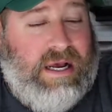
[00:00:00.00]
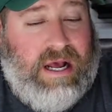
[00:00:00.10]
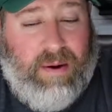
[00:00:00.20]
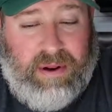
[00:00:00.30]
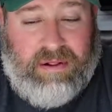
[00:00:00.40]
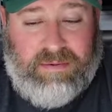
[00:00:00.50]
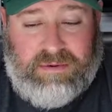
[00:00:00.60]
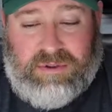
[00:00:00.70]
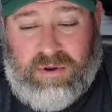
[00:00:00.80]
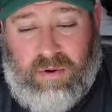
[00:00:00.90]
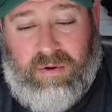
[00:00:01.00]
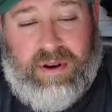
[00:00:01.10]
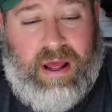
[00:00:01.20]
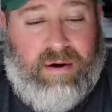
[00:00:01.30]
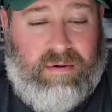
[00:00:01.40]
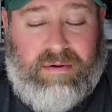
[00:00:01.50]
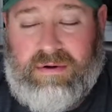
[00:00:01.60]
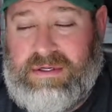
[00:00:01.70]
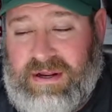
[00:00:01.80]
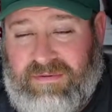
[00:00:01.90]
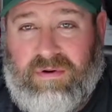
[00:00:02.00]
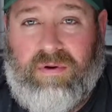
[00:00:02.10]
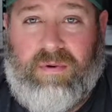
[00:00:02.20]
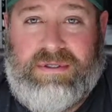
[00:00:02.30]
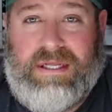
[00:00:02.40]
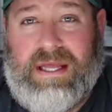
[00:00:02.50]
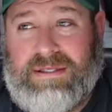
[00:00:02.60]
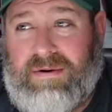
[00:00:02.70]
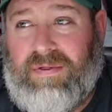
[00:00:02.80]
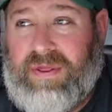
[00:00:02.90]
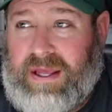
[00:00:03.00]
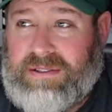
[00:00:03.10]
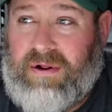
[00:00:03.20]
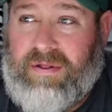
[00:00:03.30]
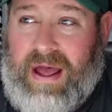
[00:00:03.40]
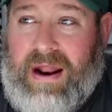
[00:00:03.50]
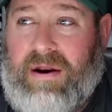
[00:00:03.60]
how many clubs were sold and how difficult it was to get certain things and all that.